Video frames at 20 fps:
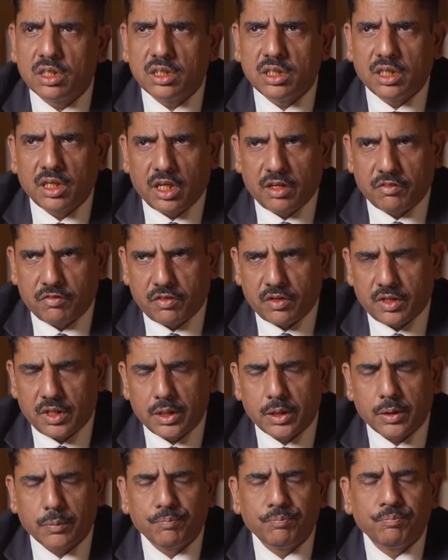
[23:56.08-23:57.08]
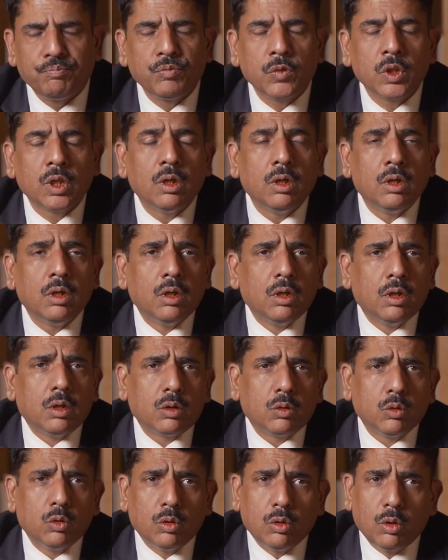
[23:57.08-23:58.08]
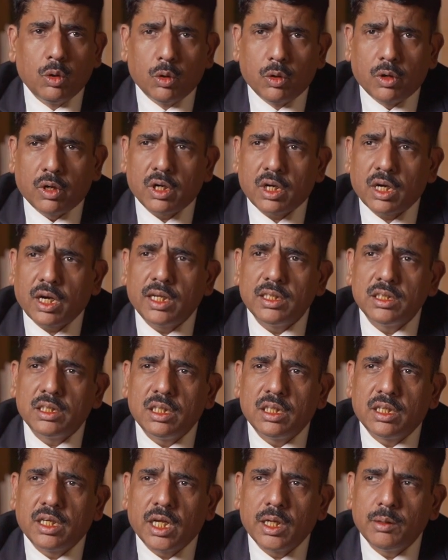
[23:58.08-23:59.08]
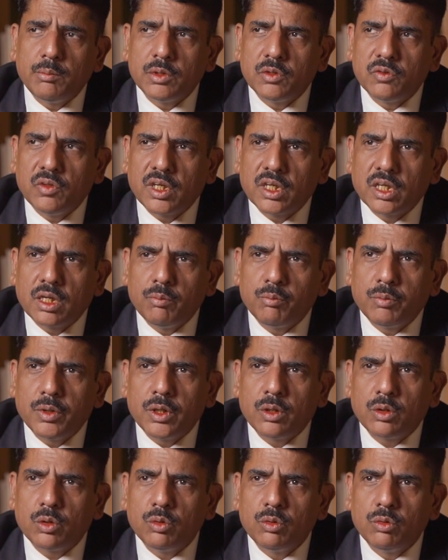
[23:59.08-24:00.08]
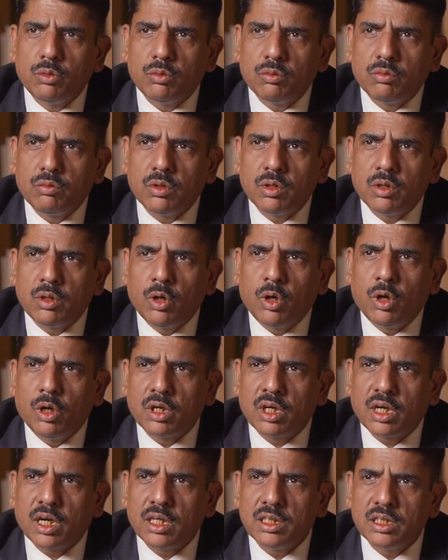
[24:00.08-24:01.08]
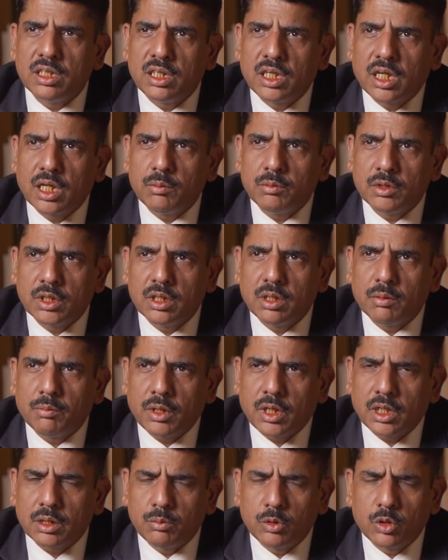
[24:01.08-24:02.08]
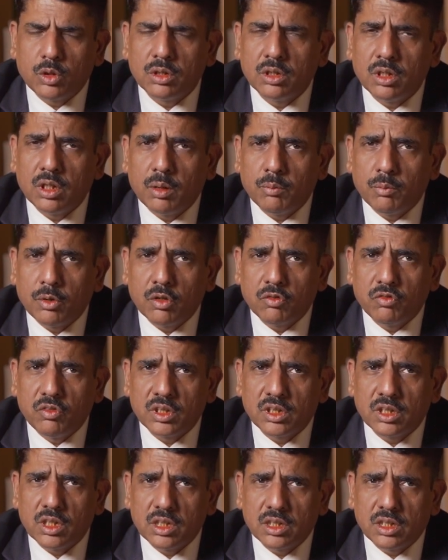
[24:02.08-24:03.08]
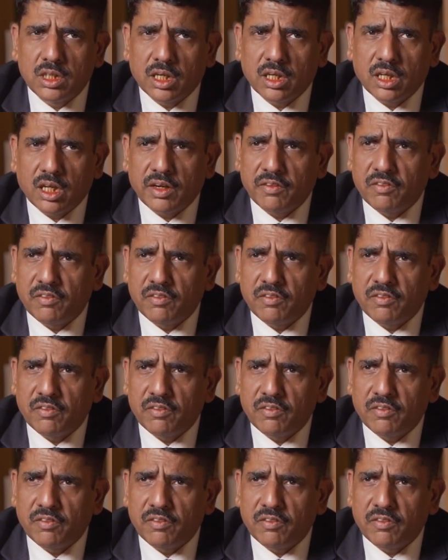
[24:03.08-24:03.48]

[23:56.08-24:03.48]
is in air freight. Two lower transit times when compared to long transit times in the past because the number of vessels that are